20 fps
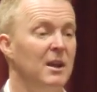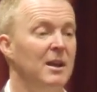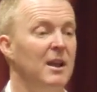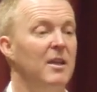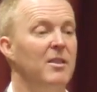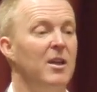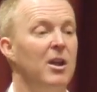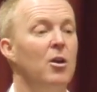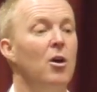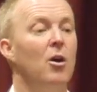
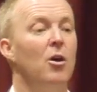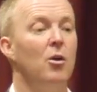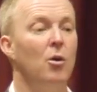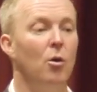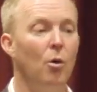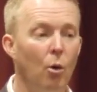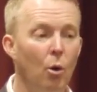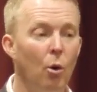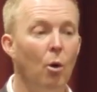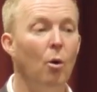Now, they're not
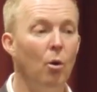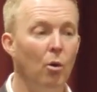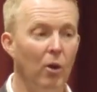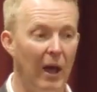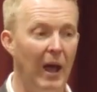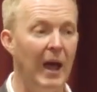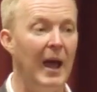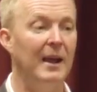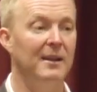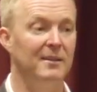
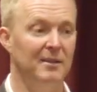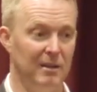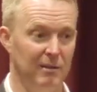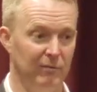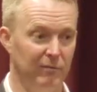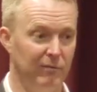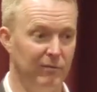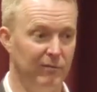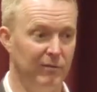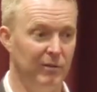all
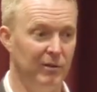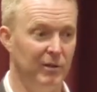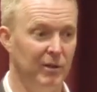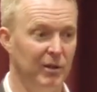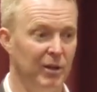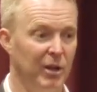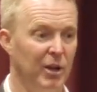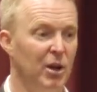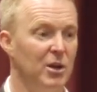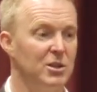active,
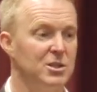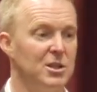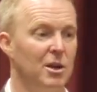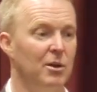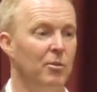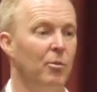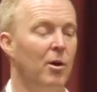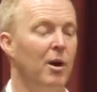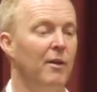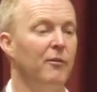you know,
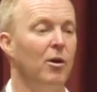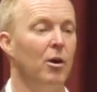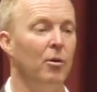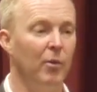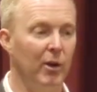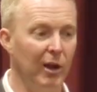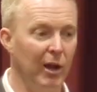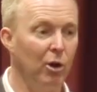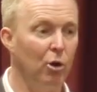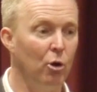so I've got
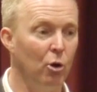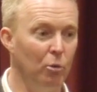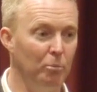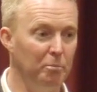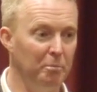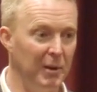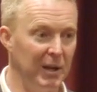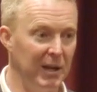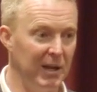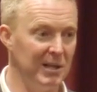what I call
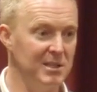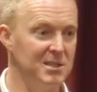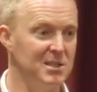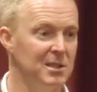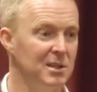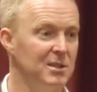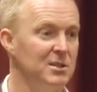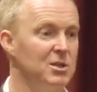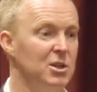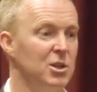B listings.